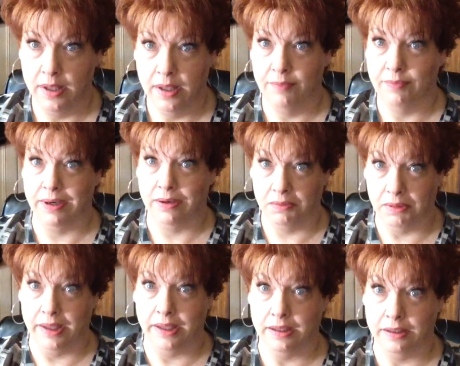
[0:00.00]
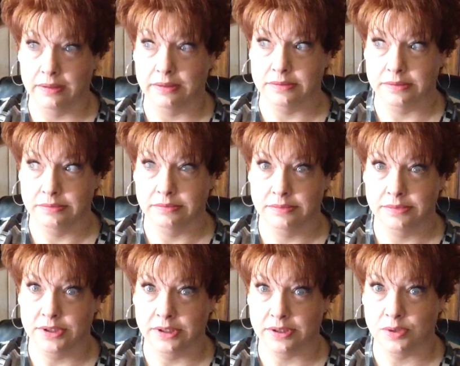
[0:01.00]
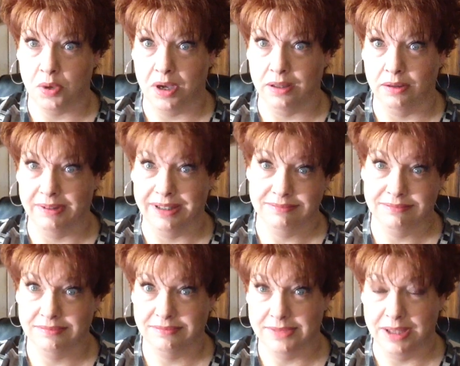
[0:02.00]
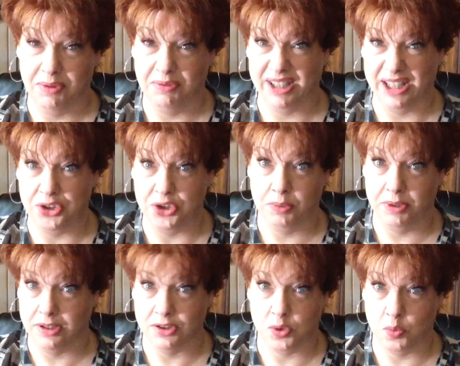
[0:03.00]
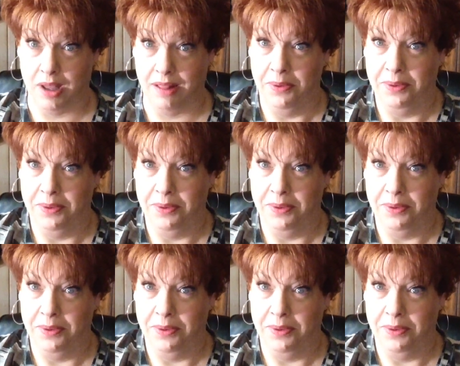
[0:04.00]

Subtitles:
If I don't like it, I'll just swallow it. I won't really chew it, I'll just swallow.